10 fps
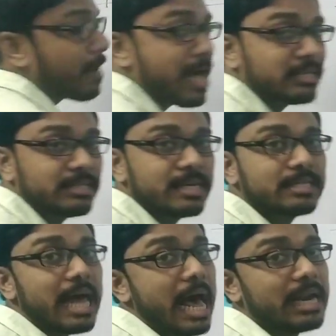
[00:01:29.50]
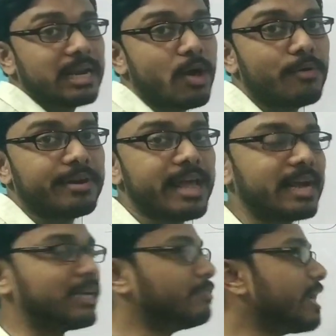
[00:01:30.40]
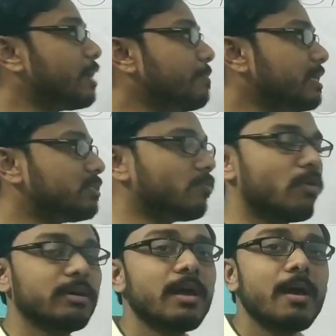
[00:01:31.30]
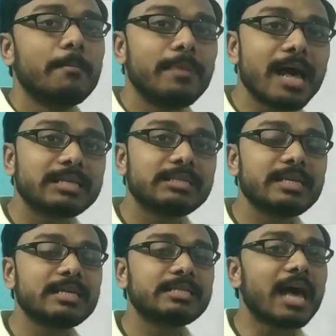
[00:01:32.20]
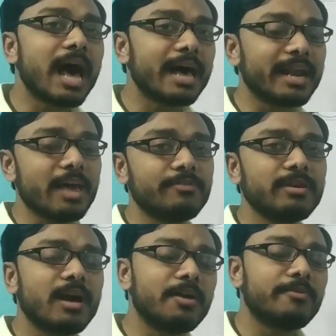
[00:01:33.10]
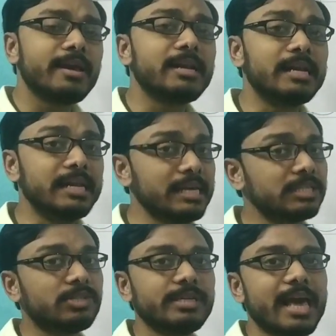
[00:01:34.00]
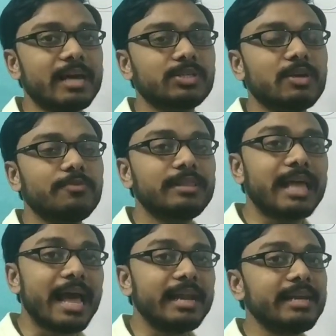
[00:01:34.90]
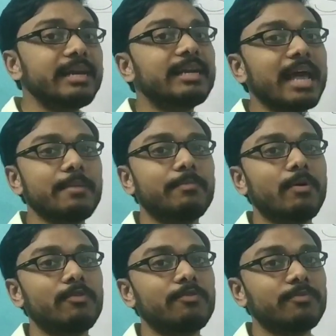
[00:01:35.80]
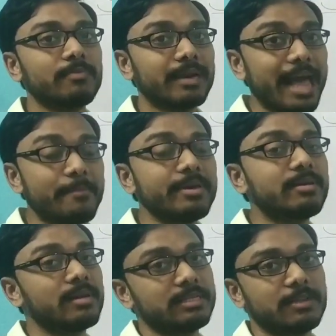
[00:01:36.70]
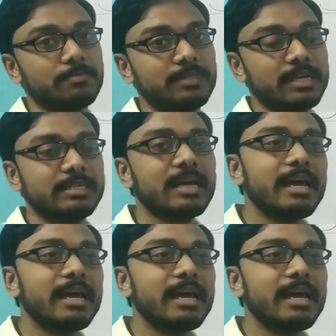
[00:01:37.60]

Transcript: Plastics are non-reactive. That means what? Plastics are having a very least reaction with any type of chemical substance.